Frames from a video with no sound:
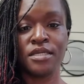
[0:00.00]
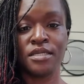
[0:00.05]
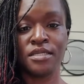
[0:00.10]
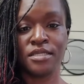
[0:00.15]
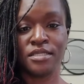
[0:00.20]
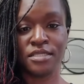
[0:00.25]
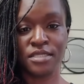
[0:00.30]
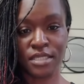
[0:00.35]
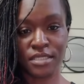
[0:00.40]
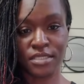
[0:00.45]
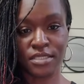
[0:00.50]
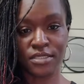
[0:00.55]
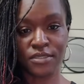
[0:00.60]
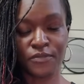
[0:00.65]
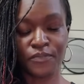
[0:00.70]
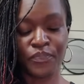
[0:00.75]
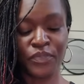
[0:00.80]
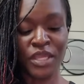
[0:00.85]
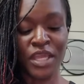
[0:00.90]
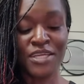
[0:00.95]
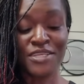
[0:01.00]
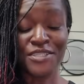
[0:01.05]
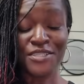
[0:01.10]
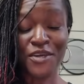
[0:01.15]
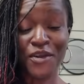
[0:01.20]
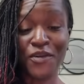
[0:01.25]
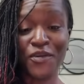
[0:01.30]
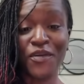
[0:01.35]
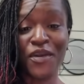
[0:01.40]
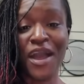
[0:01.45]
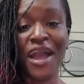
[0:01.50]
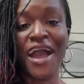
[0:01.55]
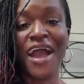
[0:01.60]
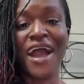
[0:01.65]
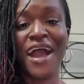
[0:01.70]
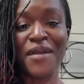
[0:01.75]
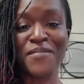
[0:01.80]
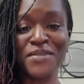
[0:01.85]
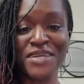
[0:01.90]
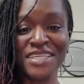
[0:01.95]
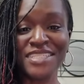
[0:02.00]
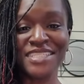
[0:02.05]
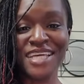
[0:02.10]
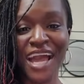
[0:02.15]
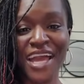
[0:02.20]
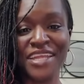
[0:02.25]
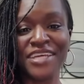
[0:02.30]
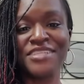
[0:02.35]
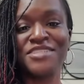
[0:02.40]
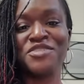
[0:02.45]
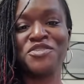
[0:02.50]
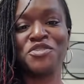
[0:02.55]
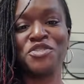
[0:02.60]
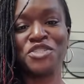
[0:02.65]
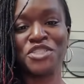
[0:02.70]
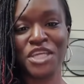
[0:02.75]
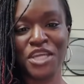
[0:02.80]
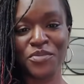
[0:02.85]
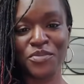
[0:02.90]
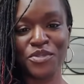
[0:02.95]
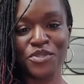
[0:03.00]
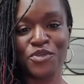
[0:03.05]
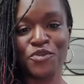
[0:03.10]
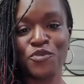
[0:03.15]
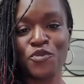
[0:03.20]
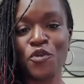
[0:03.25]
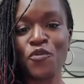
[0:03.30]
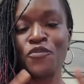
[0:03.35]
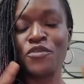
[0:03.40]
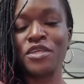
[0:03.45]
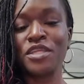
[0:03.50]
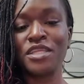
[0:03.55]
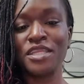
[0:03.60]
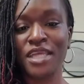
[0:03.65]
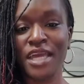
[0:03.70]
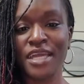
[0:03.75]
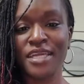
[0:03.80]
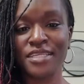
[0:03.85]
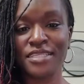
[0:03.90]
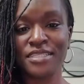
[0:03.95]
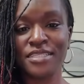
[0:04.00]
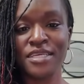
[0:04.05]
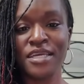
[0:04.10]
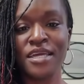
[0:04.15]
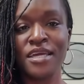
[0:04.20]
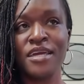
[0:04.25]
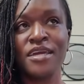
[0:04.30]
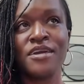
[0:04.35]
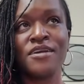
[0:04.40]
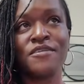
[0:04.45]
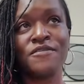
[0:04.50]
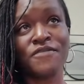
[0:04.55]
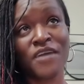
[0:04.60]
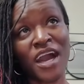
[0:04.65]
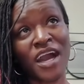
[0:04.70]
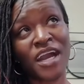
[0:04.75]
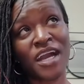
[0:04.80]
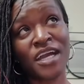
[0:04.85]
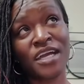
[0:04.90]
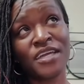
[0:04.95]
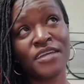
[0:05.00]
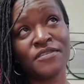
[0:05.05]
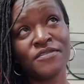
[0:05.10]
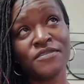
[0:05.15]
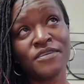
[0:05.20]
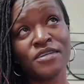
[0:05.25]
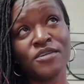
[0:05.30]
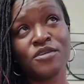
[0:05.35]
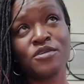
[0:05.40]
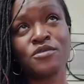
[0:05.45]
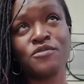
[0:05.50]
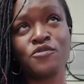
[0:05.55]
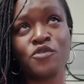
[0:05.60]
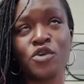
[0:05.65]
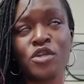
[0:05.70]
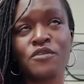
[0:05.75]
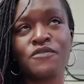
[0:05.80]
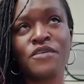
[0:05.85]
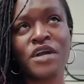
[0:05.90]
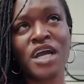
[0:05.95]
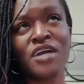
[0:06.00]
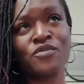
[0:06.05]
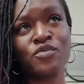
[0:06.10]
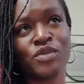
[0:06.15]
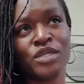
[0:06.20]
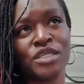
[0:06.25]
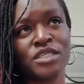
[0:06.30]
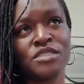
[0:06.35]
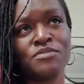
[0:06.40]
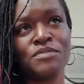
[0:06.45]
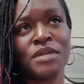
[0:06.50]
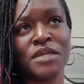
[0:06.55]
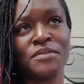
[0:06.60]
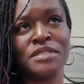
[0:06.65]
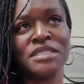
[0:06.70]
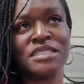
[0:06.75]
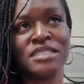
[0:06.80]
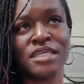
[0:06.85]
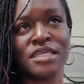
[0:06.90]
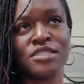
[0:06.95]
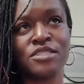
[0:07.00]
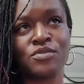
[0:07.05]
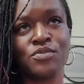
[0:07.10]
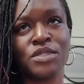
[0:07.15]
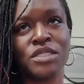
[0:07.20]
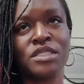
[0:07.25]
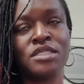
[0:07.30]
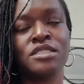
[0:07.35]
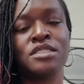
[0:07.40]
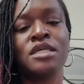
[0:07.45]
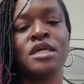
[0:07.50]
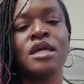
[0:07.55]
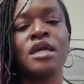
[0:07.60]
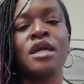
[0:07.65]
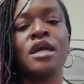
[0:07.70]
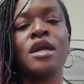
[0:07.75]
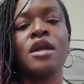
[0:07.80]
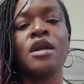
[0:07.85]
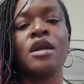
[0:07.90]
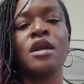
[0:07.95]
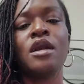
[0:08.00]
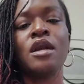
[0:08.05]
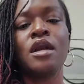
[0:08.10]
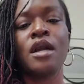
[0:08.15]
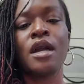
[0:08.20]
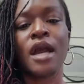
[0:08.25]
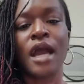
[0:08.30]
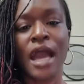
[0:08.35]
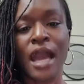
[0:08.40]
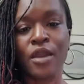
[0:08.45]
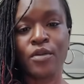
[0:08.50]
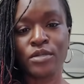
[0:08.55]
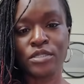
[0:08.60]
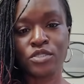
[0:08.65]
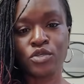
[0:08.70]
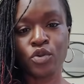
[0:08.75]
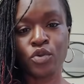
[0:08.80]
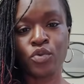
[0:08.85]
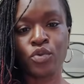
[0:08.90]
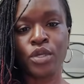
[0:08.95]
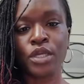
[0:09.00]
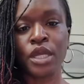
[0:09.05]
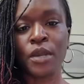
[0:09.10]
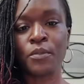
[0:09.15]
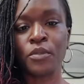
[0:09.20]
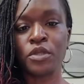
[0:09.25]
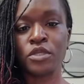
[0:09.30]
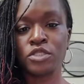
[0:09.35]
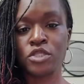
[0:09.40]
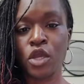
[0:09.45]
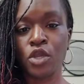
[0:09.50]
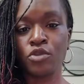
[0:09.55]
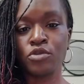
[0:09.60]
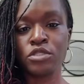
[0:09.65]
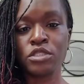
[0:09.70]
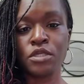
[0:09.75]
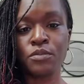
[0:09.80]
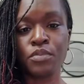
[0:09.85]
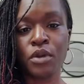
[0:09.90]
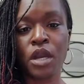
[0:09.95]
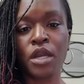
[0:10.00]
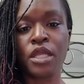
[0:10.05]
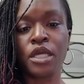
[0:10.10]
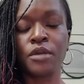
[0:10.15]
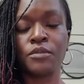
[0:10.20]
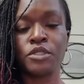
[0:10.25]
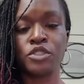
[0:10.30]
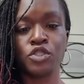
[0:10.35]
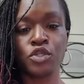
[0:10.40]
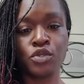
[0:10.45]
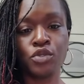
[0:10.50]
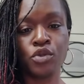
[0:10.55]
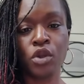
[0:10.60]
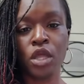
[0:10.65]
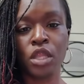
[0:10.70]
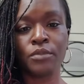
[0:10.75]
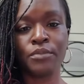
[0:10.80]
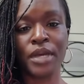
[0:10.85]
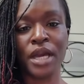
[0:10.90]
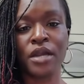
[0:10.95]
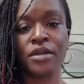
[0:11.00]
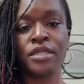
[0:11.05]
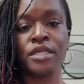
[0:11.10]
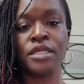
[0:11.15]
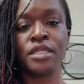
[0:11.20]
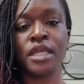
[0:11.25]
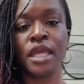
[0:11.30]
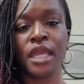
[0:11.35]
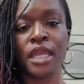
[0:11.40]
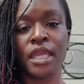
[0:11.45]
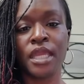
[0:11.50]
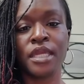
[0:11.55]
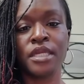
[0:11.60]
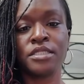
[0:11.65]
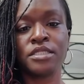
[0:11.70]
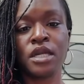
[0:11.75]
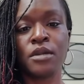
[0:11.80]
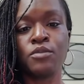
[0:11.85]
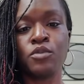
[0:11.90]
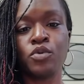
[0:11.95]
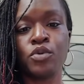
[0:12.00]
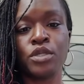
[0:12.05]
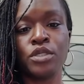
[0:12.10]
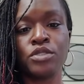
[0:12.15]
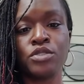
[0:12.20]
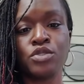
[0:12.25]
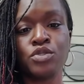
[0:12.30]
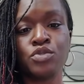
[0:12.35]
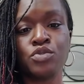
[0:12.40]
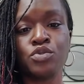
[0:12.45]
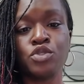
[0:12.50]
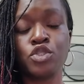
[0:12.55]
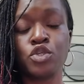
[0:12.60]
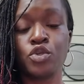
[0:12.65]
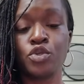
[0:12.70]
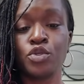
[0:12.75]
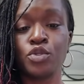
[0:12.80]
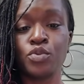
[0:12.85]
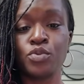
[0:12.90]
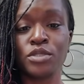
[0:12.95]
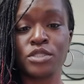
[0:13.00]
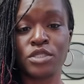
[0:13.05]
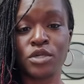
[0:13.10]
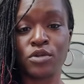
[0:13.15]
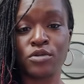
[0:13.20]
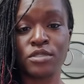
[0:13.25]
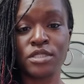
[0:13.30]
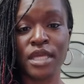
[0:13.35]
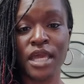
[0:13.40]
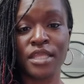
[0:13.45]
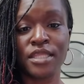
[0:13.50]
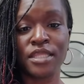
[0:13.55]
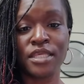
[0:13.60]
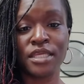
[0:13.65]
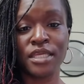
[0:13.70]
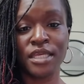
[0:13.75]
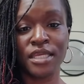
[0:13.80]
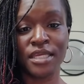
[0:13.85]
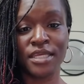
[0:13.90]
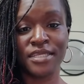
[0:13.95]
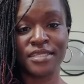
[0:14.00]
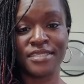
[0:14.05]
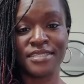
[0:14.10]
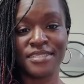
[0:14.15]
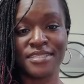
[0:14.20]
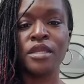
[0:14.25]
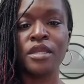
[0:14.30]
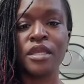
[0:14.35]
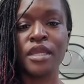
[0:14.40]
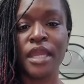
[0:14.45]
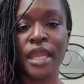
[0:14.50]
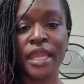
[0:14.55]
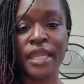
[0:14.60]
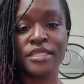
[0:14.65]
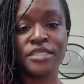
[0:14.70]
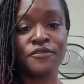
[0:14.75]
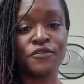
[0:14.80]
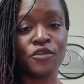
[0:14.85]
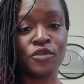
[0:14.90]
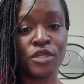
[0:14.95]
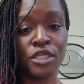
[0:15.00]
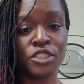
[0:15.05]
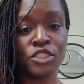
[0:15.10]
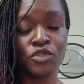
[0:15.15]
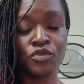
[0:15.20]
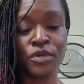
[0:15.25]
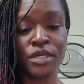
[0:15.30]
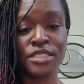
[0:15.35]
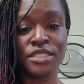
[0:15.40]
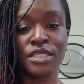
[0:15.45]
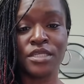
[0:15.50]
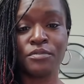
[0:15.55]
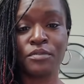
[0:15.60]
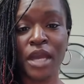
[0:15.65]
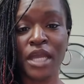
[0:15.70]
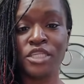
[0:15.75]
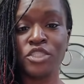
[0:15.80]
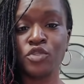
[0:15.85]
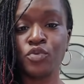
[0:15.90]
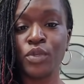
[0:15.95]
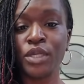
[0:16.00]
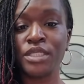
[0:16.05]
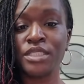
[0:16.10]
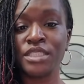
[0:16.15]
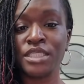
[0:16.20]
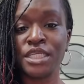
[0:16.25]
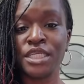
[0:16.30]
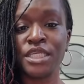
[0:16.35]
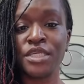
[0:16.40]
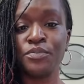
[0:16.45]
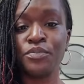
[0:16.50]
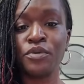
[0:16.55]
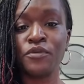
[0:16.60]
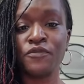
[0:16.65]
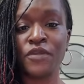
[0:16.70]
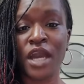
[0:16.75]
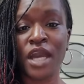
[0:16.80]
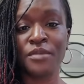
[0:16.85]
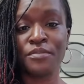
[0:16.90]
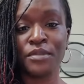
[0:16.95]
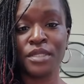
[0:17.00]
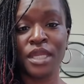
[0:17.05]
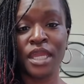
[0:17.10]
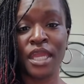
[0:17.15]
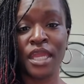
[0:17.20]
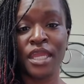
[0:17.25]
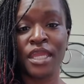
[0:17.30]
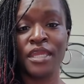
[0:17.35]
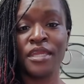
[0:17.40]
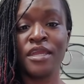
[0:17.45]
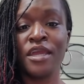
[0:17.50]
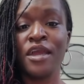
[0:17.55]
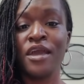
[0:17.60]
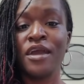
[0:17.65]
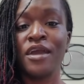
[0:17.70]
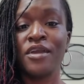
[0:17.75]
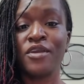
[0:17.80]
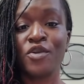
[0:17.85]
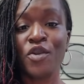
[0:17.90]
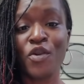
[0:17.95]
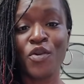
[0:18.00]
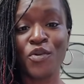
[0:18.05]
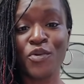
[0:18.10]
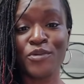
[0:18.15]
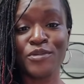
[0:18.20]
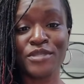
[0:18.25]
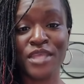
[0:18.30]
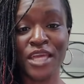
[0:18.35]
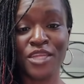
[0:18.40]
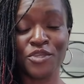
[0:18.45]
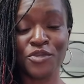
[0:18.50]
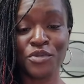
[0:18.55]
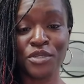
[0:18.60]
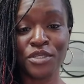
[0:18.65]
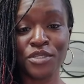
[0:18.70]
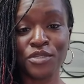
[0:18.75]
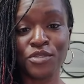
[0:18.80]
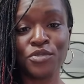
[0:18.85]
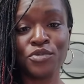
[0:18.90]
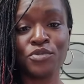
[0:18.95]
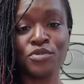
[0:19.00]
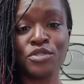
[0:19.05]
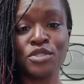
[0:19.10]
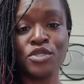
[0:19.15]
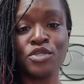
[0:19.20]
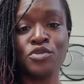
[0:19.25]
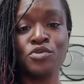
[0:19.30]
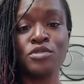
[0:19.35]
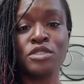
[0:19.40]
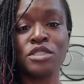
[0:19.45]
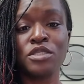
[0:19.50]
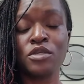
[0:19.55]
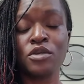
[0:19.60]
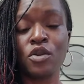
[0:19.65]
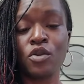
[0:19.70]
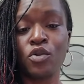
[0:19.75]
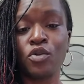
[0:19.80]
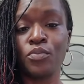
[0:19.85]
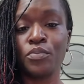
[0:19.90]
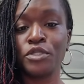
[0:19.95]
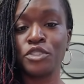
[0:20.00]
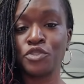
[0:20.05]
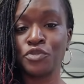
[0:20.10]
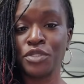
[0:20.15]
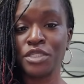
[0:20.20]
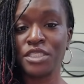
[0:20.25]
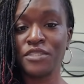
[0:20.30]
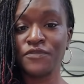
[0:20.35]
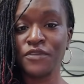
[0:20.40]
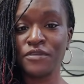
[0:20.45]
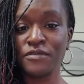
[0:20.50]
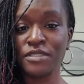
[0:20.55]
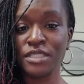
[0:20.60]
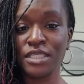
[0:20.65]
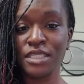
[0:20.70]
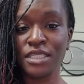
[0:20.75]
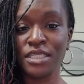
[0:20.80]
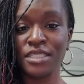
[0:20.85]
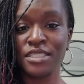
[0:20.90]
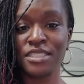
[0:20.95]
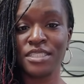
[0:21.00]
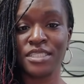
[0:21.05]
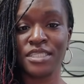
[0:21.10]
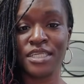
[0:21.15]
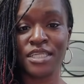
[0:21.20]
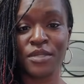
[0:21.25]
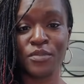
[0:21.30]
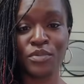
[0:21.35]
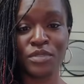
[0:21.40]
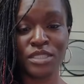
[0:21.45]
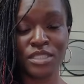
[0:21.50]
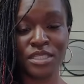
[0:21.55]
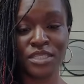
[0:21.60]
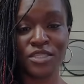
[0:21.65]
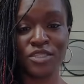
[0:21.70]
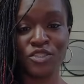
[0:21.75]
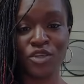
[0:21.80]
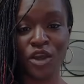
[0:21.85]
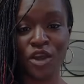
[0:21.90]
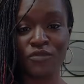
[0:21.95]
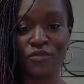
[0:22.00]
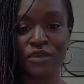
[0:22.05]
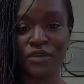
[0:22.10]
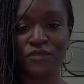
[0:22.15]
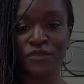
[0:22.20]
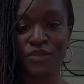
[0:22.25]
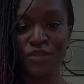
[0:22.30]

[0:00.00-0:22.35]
system. So I'm excited to share with you over the next 4 to 5 weeks, maybe 6 weeks, how it's going. I'm going to start using the product. I'm going to show you all about it, and I'm going to show you the results at the end. And if you're interested, Mychway did provide me a code that you can use. Use the code Patrice15 to get a percentage off of